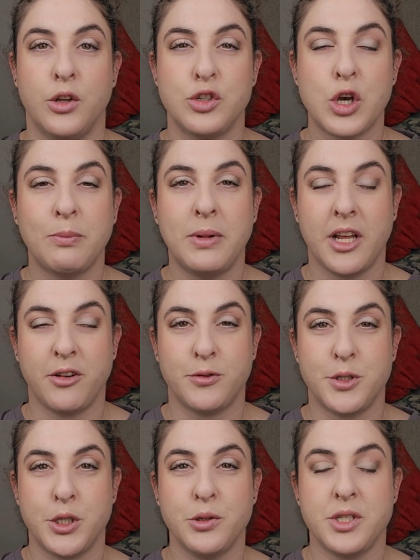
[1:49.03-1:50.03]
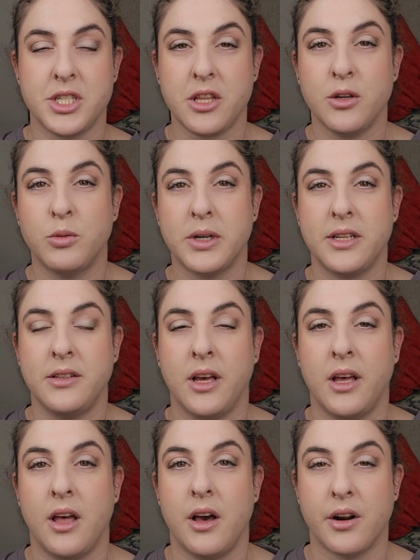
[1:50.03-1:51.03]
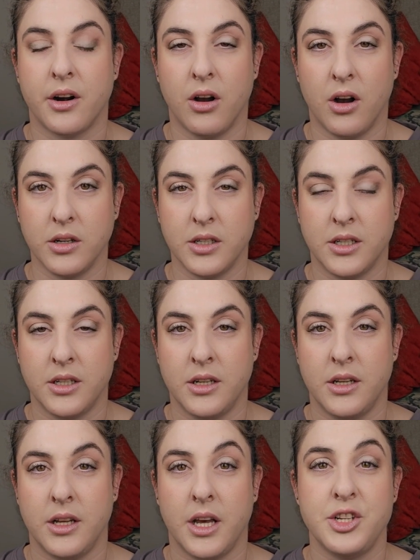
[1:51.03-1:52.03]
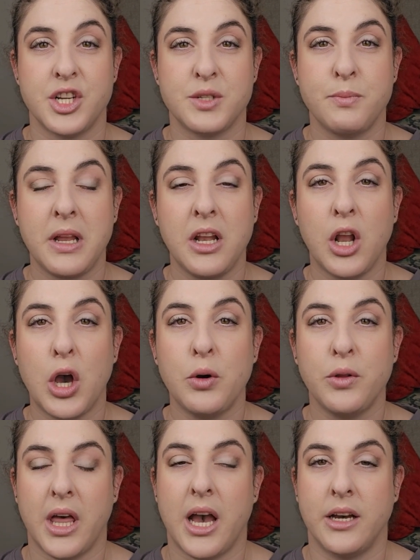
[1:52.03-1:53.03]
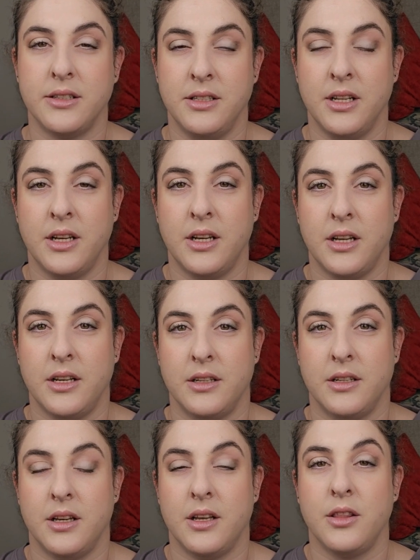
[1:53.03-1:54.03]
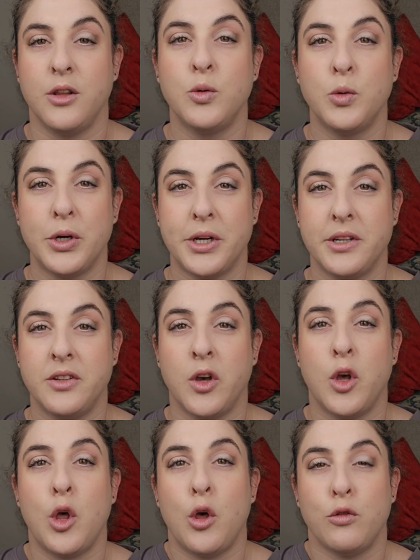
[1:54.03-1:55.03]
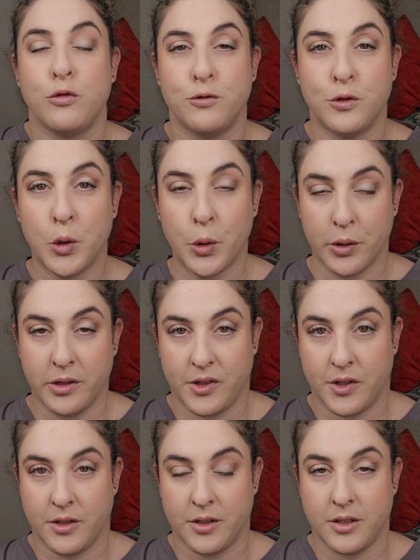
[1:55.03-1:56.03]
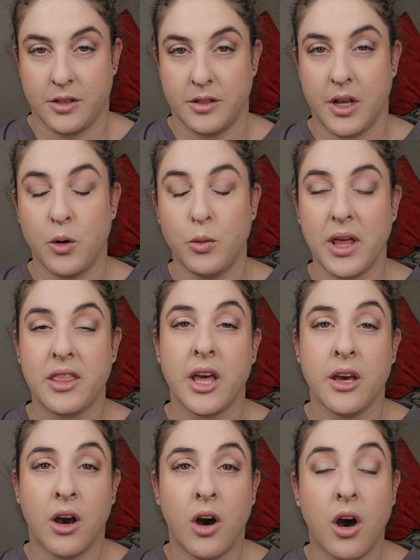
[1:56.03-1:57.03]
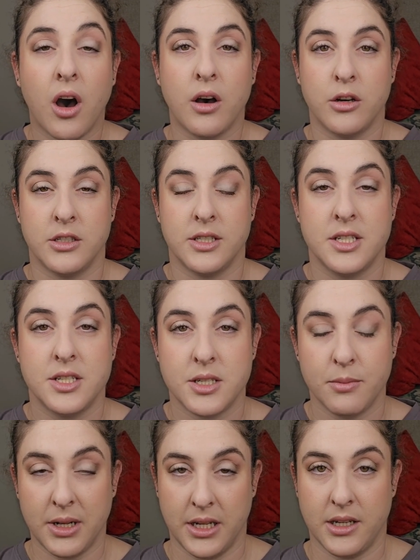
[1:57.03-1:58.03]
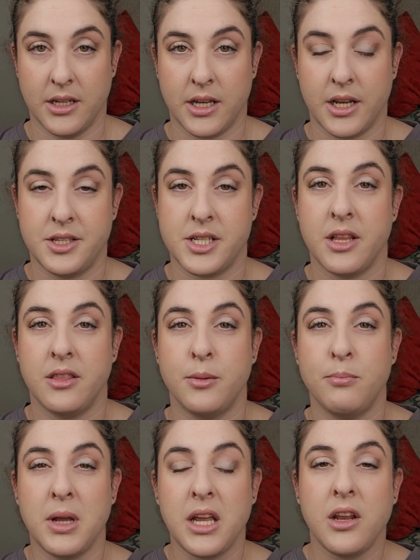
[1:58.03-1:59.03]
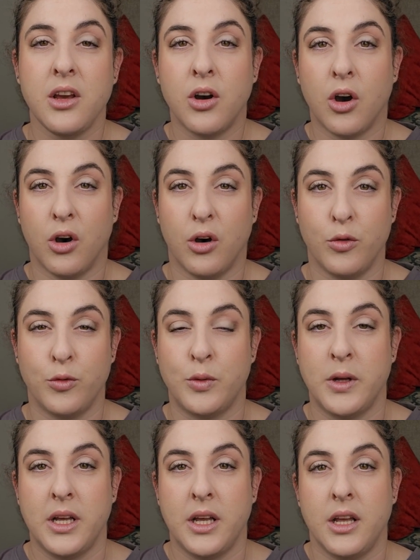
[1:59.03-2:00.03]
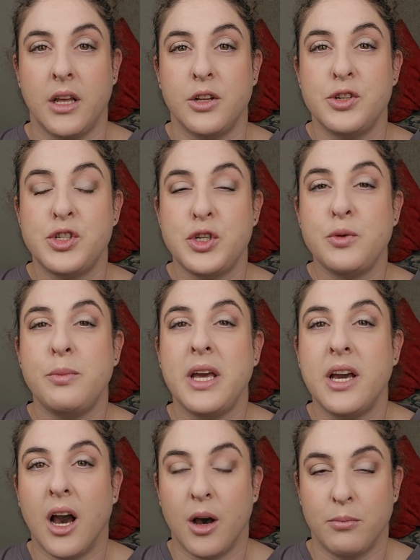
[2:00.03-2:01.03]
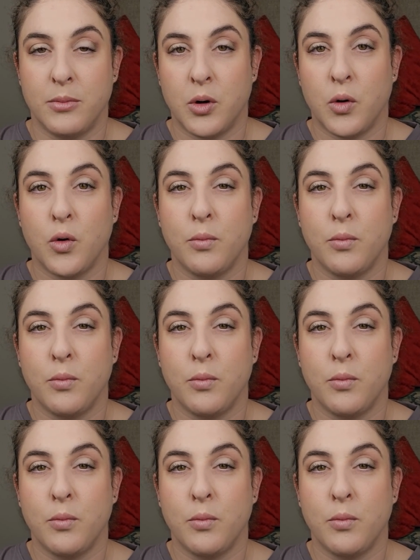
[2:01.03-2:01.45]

Top left, you'll see the word RAAK, and just below that, the word word. Now, where they are similar is in the meaning of to become or